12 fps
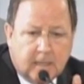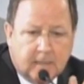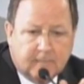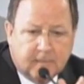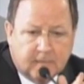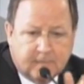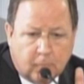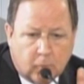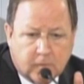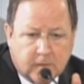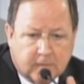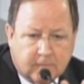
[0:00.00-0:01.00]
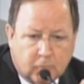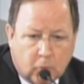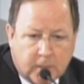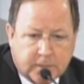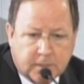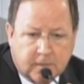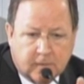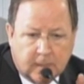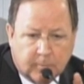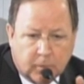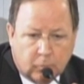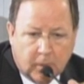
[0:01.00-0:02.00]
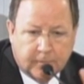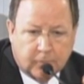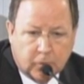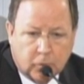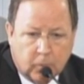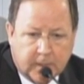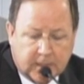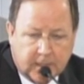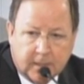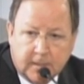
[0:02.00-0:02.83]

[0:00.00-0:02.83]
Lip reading: I have 4 sets of questions that I'm going to run through quickly,